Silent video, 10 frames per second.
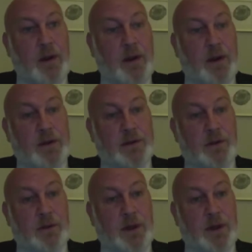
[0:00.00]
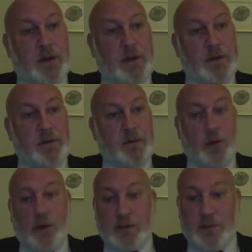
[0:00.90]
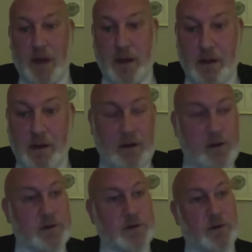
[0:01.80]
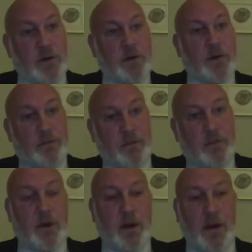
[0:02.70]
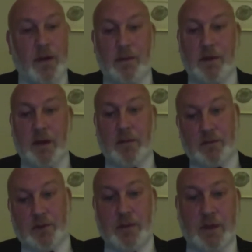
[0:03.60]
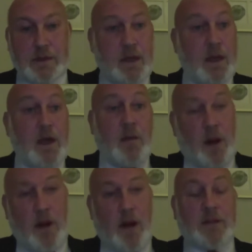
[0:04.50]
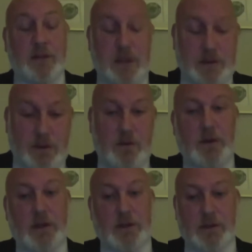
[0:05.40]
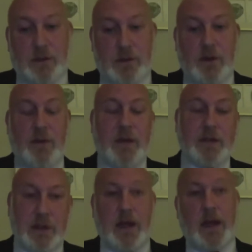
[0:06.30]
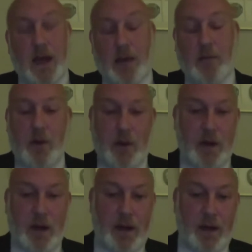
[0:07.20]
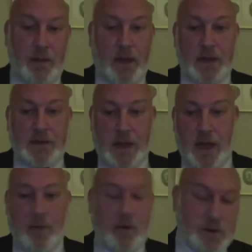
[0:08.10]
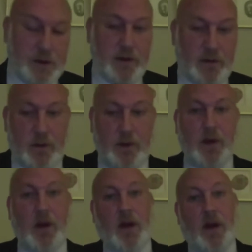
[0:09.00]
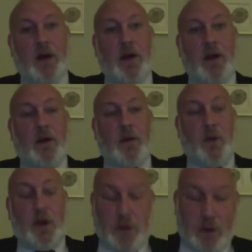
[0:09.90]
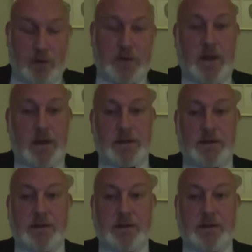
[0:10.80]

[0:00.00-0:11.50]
There's no bullets flying. So, okay, give him 2 minutes. I say, let's go, let's go. Eventually, I get him out. I manage to get him outside the door. We go downstairs.